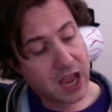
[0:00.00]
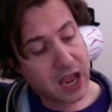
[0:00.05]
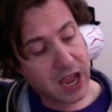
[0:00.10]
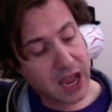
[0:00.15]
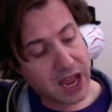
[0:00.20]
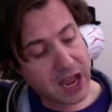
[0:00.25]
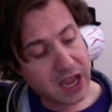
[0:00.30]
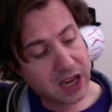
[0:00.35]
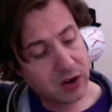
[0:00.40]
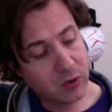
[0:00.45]

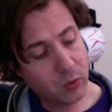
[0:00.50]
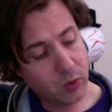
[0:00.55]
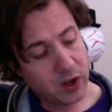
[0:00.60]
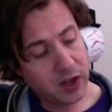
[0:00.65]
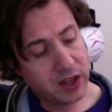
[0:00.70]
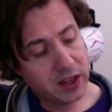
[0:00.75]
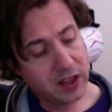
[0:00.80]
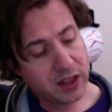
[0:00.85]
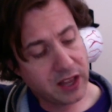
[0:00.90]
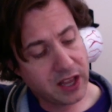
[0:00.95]
And
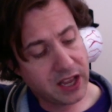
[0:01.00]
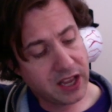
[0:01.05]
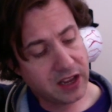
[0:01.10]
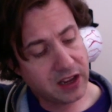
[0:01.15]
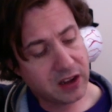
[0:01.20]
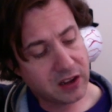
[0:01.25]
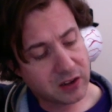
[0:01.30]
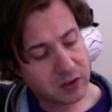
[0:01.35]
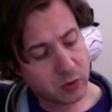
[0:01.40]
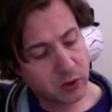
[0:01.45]
when
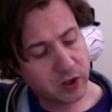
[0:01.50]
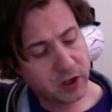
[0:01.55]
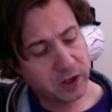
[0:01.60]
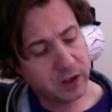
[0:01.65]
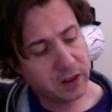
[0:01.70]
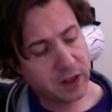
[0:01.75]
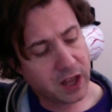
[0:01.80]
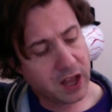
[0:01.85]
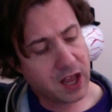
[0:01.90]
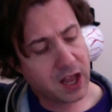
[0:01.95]
they
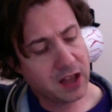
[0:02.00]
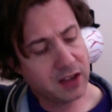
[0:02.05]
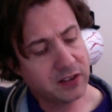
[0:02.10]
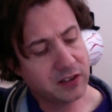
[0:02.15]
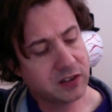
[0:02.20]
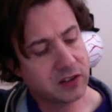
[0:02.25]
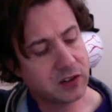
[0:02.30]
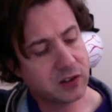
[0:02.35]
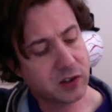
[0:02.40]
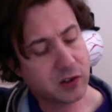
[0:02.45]
clean the
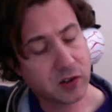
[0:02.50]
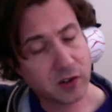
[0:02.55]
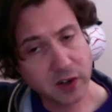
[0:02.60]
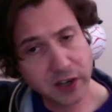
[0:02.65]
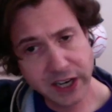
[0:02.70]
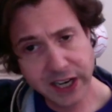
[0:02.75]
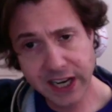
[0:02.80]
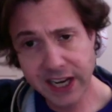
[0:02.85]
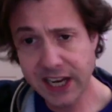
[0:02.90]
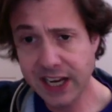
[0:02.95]

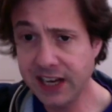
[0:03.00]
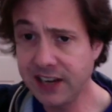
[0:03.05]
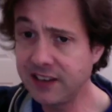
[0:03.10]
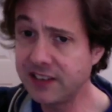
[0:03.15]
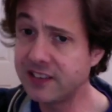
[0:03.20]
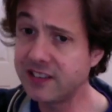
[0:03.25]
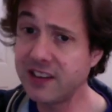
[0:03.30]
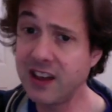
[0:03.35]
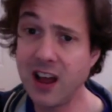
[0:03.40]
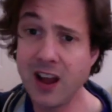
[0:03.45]

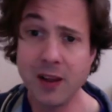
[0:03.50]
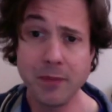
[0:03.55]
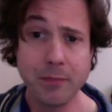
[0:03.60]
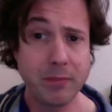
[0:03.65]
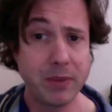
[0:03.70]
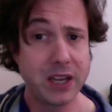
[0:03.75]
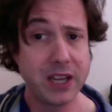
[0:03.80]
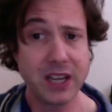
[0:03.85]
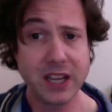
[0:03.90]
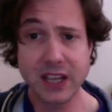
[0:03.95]
streets, I'll
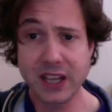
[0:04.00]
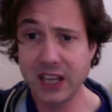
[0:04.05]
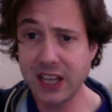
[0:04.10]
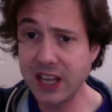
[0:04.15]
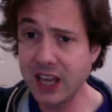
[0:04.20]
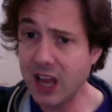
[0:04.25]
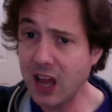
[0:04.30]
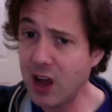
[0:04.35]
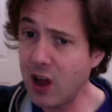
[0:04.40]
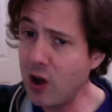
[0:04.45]
be
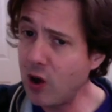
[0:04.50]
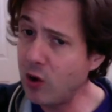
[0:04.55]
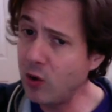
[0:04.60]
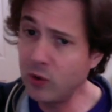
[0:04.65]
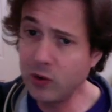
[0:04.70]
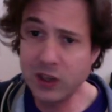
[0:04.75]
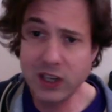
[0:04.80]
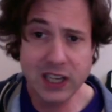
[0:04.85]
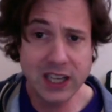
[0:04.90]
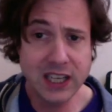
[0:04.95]
the
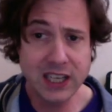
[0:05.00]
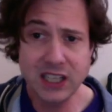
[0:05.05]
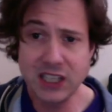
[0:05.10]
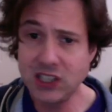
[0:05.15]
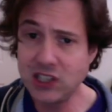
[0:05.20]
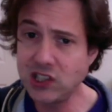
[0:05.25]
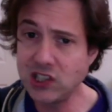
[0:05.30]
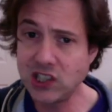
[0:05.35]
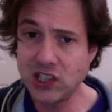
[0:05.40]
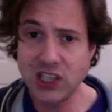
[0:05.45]
only
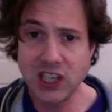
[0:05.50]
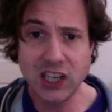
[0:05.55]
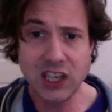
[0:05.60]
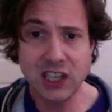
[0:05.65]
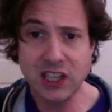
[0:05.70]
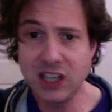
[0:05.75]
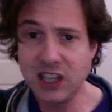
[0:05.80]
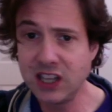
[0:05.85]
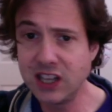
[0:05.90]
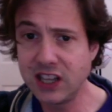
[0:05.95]

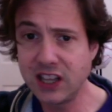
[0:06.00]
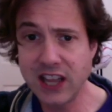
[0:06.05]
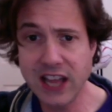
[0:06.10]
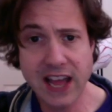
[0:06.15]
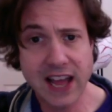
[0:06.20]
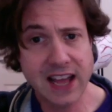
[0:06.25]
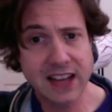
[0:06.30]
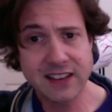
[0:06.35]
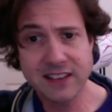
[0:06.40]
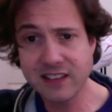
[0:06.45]
shit
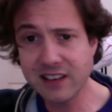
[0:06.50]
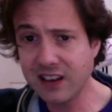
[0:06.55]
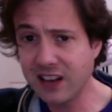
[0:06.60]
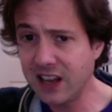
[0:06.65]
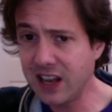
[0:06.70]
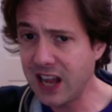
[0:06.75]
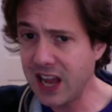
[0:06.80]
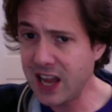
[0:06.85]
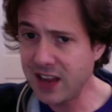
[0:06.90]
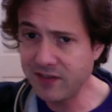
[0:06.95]
that's
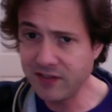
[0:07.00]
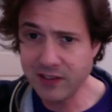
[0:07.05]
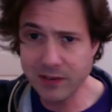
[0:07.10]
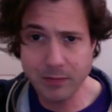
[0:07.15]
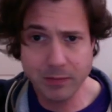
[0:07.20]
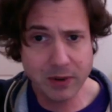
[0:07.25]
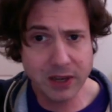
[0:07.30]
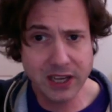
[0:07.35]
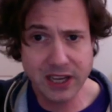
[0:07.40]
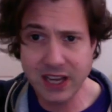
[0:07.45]
left
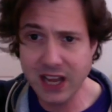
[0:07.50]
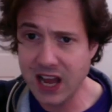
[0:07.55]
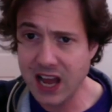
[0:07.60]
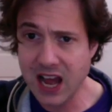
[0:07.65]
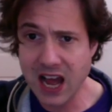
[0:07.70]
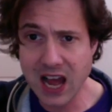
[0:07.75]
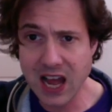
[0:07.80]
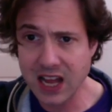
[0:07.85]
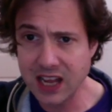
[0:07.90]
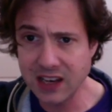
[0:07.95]

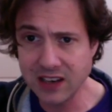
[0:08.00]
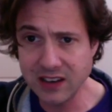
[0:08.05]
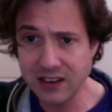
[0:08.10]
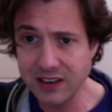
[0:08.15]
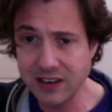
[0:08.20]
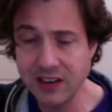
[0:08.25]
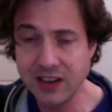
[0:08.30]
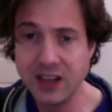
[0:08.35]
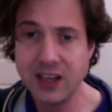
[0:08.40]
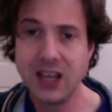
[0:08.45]
behind.
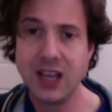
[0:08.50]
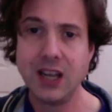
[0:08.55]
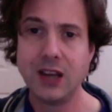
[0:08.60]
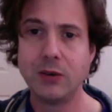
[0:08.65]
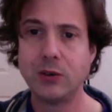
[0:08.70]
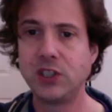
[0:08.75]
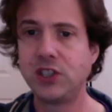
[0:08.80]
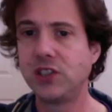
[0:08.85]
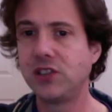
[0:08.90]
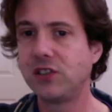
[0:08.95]

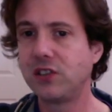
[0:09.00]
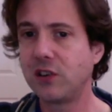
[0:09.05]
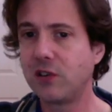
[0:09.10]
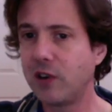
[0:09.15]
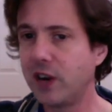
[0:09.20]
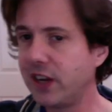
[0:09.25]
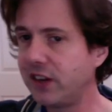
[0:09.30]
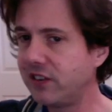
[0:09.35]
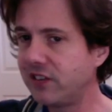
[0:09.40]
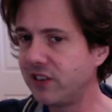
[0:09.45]
Which is a
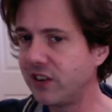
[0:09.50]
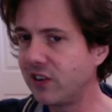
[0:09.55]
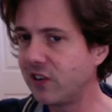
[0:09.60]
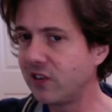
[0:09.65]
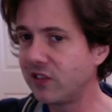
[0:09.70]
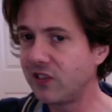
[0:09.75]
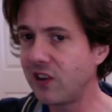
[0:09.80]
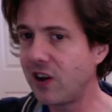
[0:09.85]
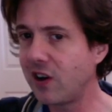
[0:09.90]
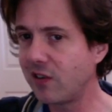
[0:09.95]
great
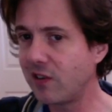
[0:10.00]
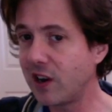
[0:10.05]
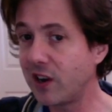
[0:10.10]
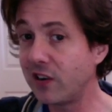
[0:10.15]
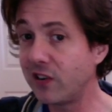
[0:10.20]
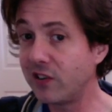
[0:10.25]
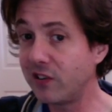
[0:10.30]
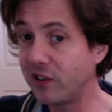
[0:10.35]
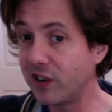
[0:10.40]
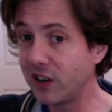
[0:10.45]

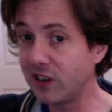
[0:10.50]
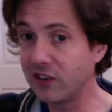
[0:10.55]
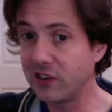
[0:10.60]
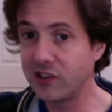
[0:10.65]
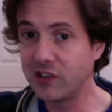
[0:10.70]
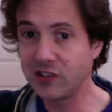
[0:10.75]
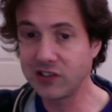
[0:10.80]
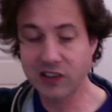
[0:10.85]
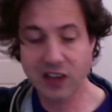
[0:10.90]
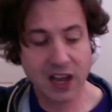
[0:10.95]
singer-songwriter trick to
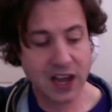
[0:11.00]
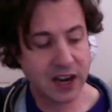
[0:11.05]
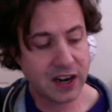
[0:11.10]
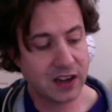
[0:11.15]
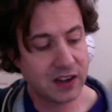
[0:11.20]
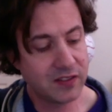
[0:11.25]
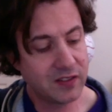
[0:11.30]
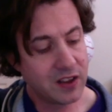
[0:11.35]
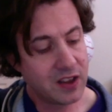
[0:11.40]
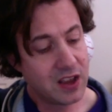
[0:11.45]
just kind
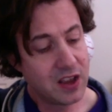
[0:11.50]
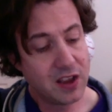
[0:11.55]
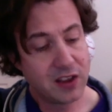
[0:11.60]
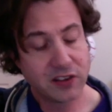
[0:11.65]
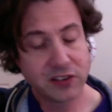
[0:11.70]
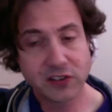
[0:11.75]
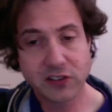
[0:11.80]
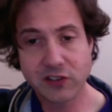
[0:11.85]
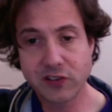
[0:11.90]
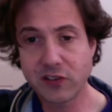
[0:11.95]
of
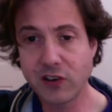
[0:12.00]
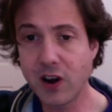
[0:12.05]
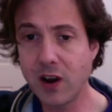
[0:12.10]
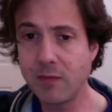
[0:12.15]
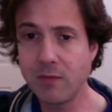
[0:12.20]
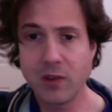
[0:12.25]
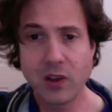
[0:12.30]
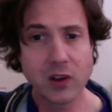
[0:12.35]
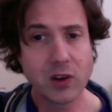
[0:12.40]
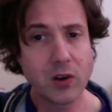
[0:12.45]
strum
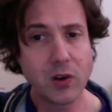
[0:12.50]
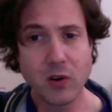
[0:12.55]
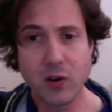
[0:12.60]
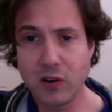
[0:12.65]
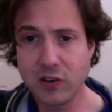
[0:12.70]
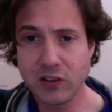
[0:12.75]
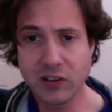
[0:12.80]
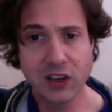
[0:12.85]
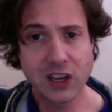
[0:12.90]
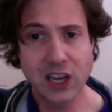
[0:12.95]
the
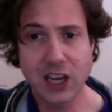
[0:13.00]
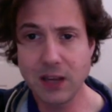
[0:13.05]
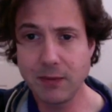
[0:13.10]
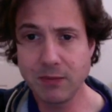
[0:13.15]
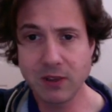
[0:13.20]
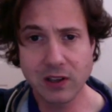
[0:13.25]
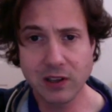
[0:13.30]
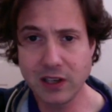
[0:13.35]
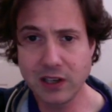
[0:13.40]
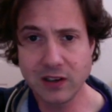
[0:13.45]
chords and
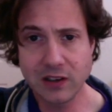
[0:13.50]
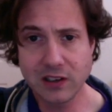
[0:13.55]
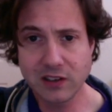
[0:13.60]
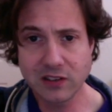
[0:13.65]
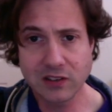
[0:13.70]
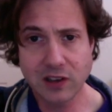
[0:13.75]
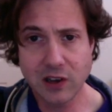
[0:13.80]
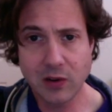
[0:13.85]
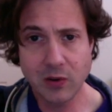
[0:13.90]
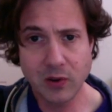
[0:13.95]
keep the lyrics
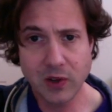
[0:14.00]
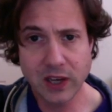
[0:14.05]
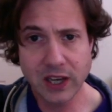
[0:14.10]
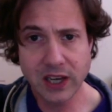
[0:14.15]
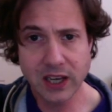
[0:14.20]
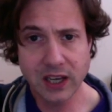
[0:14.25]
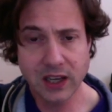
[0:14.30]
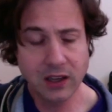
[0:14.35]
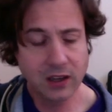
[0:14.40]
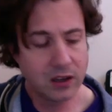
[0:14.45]

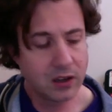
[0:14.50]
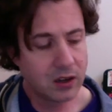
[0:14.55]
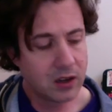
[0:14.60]
going.